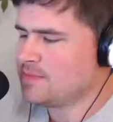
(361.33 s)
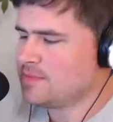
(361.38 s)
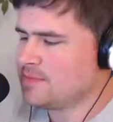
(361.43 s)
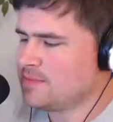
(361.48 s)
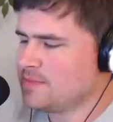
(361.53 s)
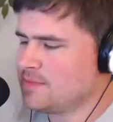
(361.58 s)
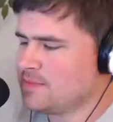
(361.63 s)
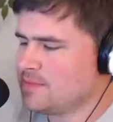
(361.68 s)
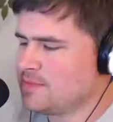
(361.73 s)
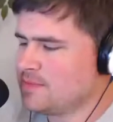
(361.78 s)

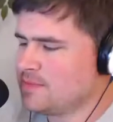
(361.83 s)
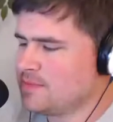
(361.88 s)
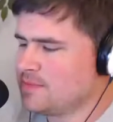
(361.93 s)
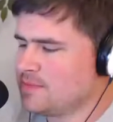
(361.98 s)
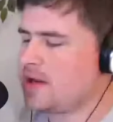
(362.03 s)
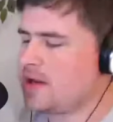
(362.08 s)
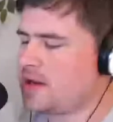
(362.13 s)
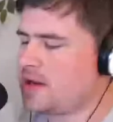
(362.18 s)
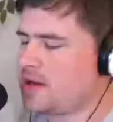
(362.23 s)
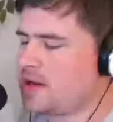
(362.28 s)
They're
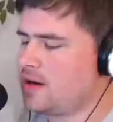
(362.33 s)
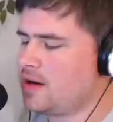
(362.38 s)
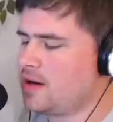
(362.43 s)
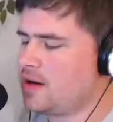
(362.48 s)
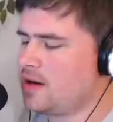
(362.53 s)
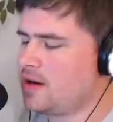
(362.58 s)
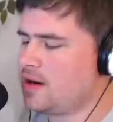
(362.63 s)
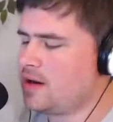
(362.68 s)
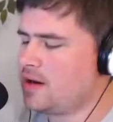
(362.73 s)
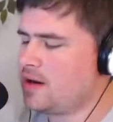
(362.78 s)
already going to
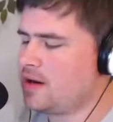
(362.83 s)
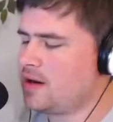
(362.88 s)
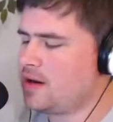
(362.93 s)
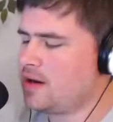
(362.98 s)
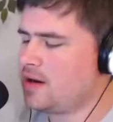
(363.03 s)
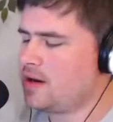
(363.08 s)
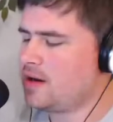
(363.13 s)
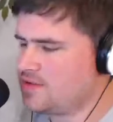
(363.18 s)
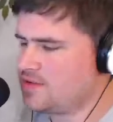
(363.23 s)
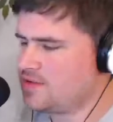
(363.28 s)
have the
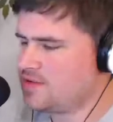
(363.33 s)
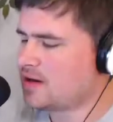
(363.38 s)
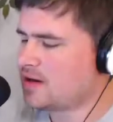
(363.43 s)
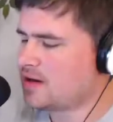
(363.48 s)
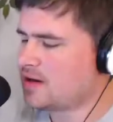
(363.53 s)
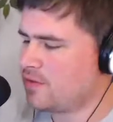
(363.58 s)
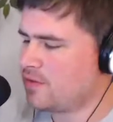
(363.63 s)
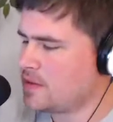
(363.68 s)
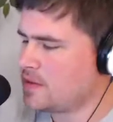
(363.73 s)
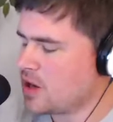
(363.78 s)
revenge factor
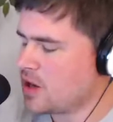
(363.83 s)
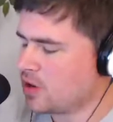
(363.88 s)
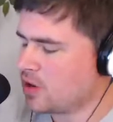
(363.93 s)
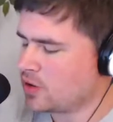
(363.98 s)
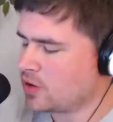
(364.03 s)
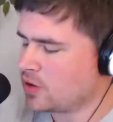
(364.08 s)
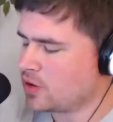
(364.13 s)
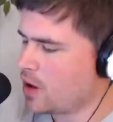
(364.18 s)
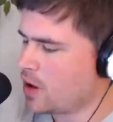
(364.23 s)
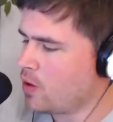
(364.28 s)
from a year
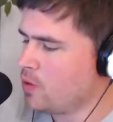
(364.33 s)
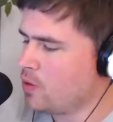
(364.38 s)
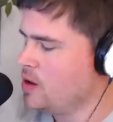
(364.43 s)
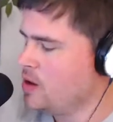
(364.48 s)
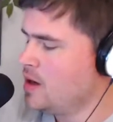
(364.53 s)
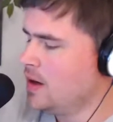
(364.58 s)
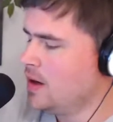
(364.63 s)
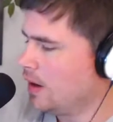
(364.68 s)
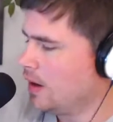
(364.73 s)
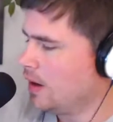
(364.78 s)
ago
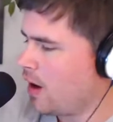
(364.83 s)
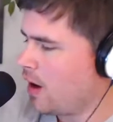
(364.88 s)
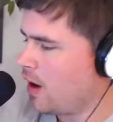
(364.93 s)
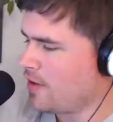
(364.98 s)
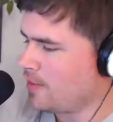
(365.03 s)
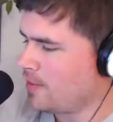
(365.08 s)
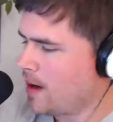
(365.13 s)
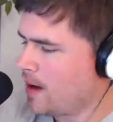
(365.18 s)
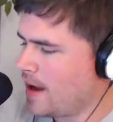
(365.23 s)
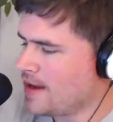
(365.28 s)
on
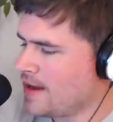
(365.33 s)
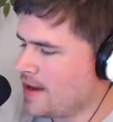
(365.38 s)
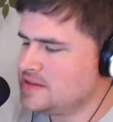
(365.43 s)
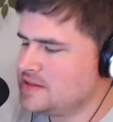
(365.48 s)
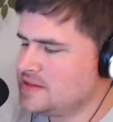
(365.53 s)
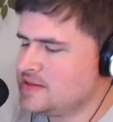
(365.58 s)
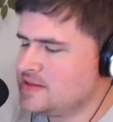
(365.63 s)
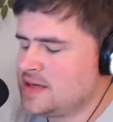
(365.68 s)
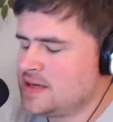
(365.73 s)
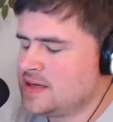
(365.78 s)
their
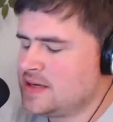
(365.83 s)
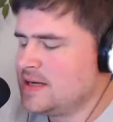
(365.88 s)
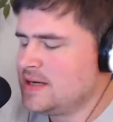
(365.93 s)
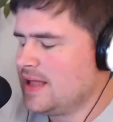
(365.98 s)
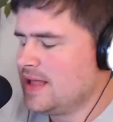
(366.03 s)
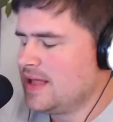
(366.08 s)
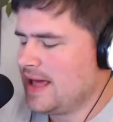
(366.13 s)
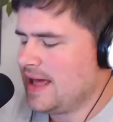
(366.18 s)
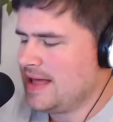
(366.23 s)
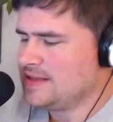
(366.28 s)
minds,
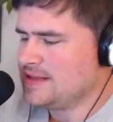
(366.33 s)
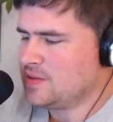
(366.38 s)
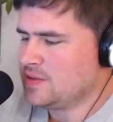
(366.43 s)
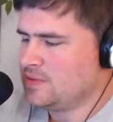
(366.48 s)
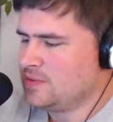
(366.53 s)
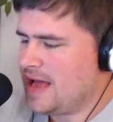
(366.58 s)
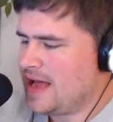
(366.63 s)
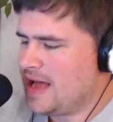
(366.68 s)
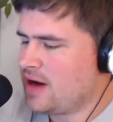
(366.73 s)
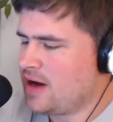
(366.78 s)
and so
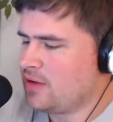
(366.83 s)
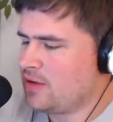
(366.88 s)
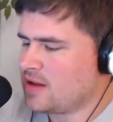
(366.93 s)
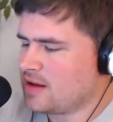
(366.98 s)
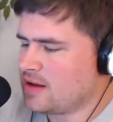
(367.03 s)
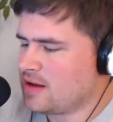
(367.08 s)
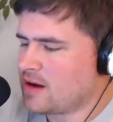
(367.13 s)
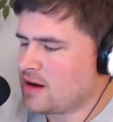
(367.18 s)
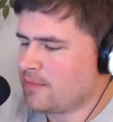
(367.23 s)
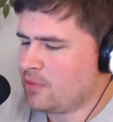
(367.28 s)
now
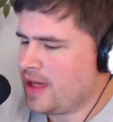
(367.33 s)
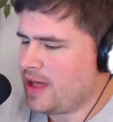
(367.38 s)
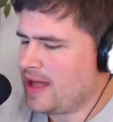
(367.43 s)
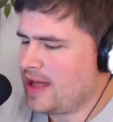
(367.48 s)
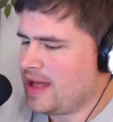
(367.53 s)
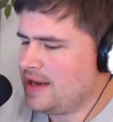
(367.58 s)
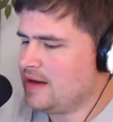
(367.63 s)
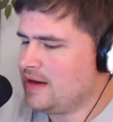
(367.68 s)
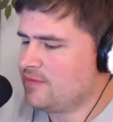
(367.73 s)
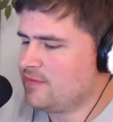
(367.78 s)
you couple that
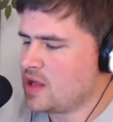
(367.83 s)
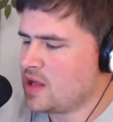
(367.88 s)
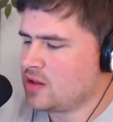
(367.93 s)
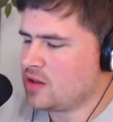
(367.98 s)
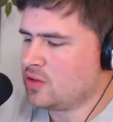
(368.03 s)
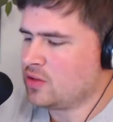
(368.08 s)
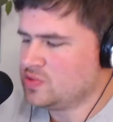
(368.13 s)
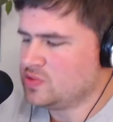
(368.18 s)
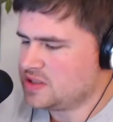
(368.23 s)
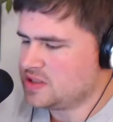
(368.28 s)
in. If they
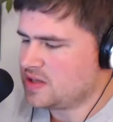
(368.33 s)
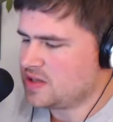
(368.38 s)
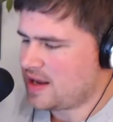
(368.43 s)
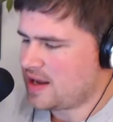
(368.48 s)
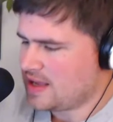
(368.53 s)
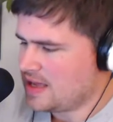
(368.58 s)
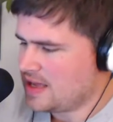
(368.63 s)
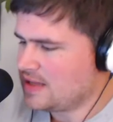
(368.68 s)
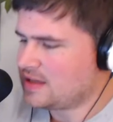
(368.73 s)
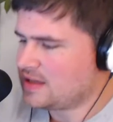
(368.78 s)
lose
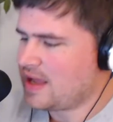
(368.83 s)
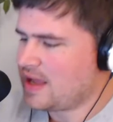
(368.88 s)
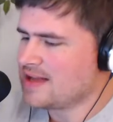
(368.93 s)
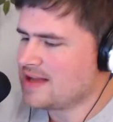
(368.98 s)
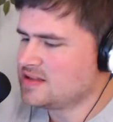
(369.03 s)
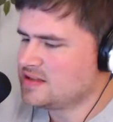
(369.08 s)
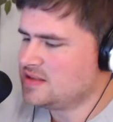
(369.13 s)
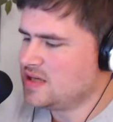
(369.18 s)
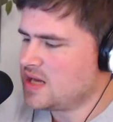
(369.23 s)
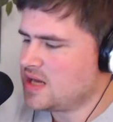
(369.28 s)
tonight in
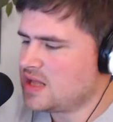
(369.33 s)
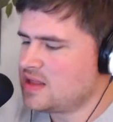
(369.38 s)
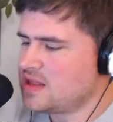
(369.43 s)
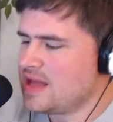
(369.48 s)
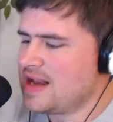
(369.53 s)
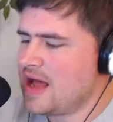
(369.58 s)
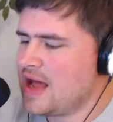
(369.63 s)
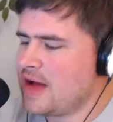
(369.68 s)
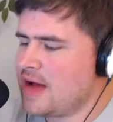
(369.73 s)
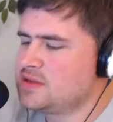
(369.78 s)
Kansas City,
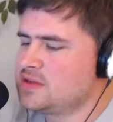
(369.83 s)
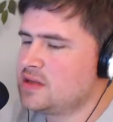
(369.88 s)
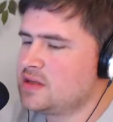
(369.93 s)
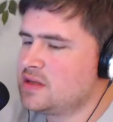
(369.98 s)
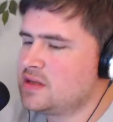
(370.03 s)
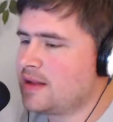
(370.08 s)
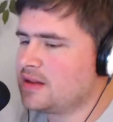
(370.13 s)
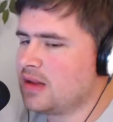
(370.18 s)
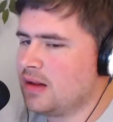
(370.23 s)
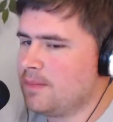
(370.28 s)
then have to
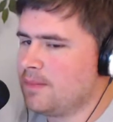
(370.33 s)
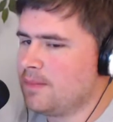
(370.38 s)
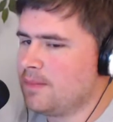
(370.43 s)
make the